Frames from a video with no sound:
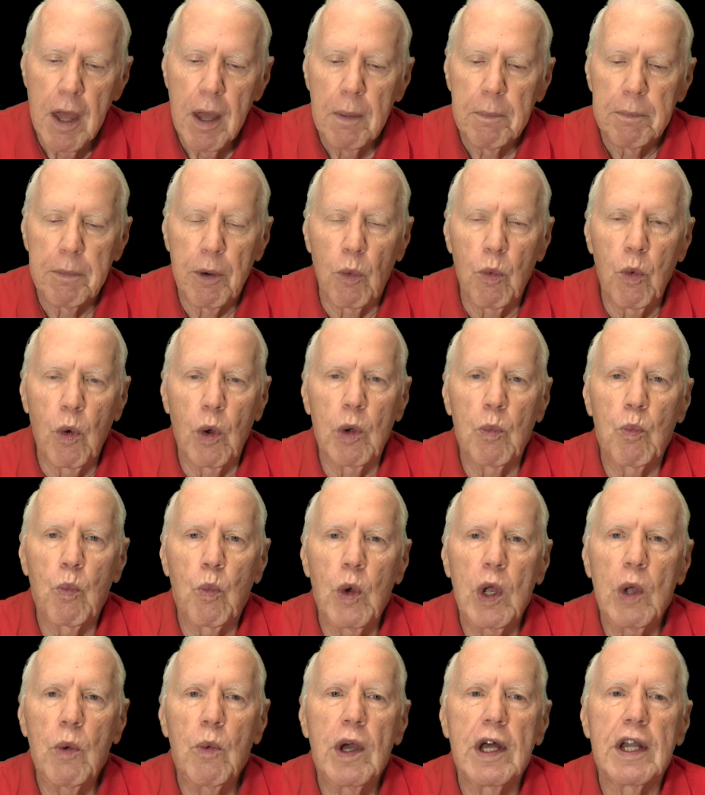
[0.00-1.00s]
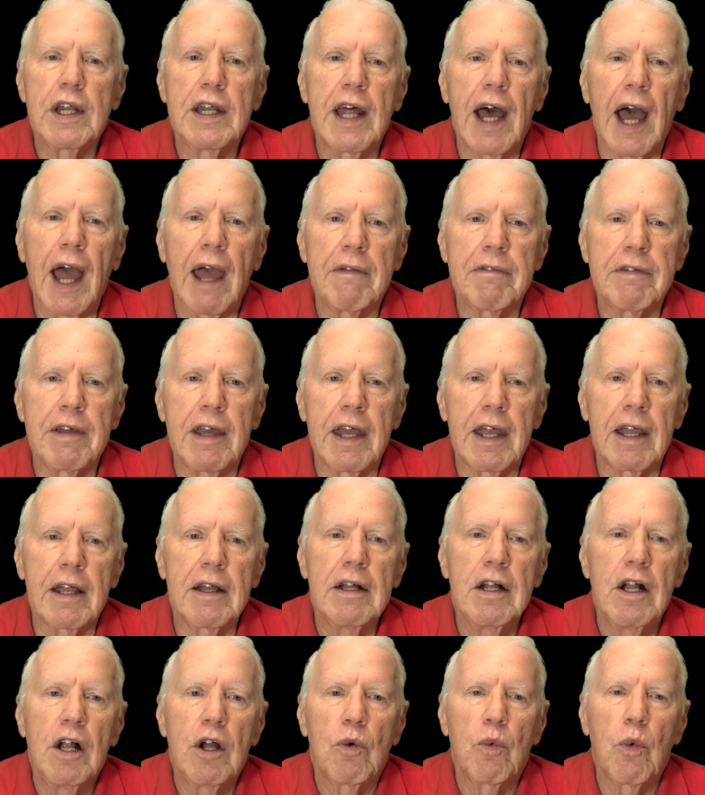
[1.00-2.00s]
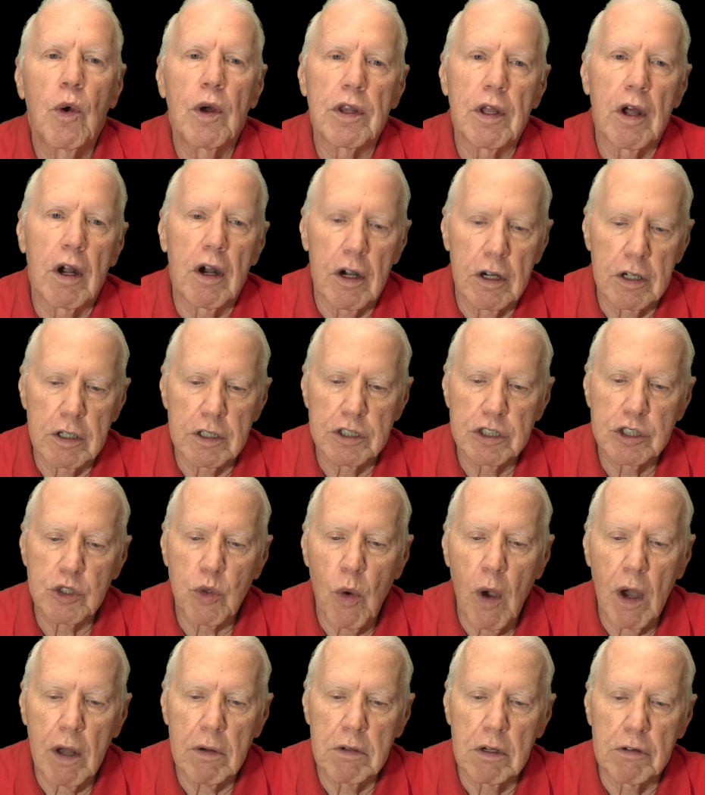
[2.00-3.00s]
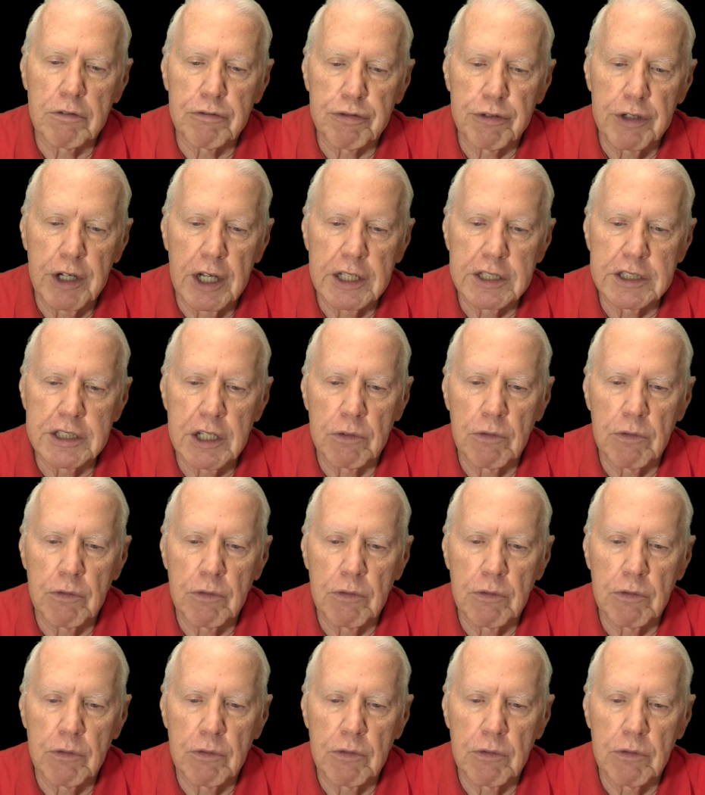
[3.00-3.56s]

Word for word: But when we went diving with our squadron friends,